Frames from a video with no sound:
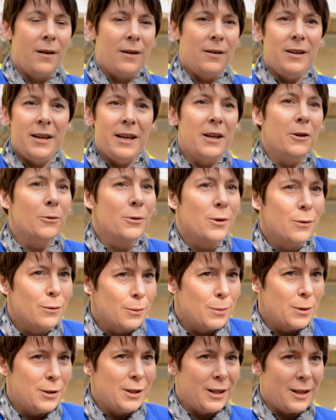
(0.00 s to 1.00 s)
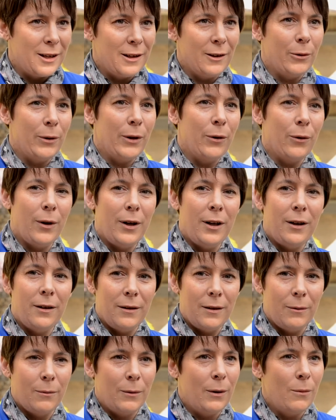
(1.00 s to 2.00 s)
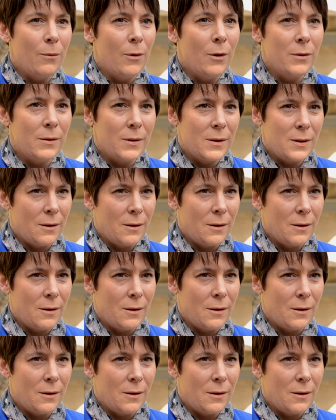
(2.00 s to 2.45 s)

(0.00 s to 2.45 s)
yield of a particular ingredient that we want,